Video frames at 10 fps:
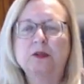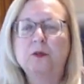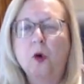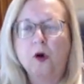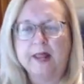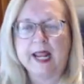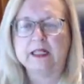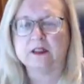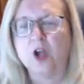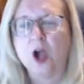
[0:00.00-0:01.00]
more they had
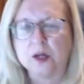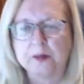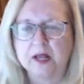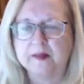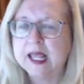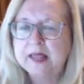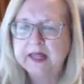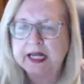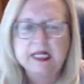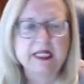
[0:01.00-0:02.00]
to talk about.
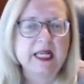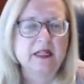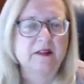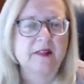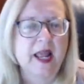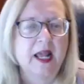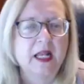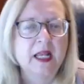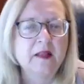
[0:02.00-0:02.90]
They didn't get to that.